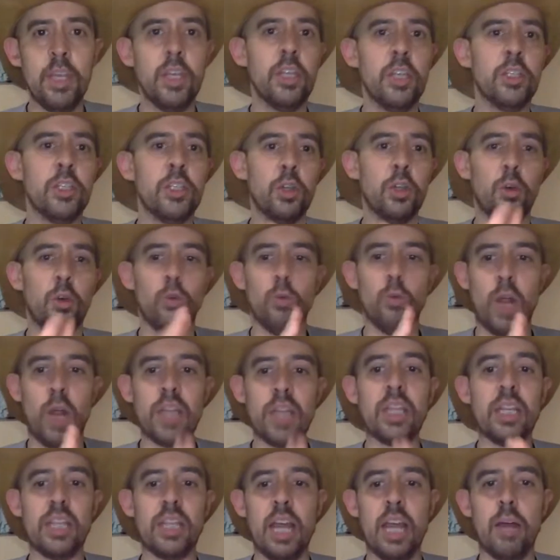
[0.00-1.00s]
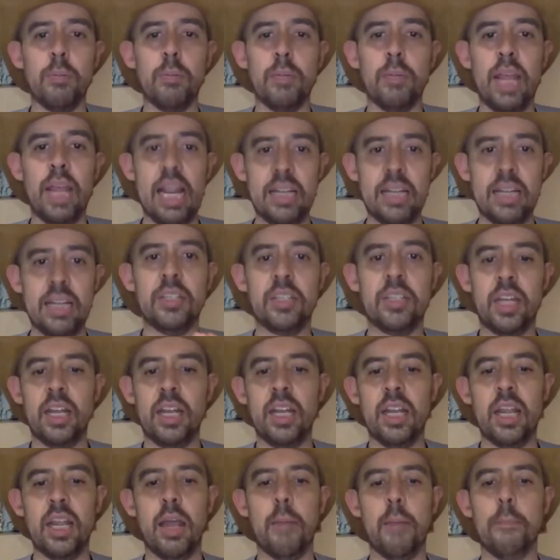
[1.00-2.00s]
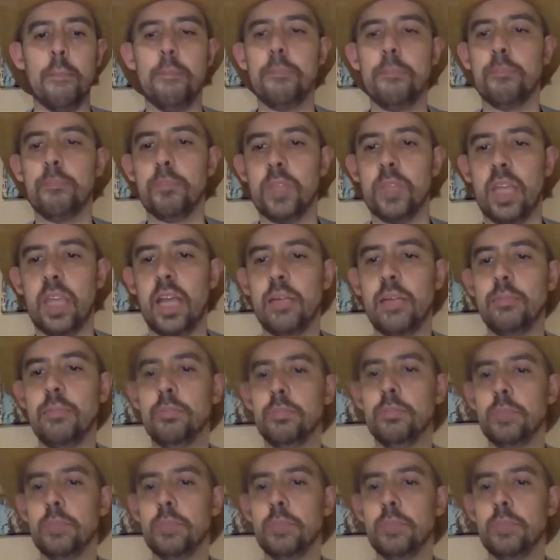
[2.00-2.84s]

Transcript: So write that down, 8 to 10 a.m., okay?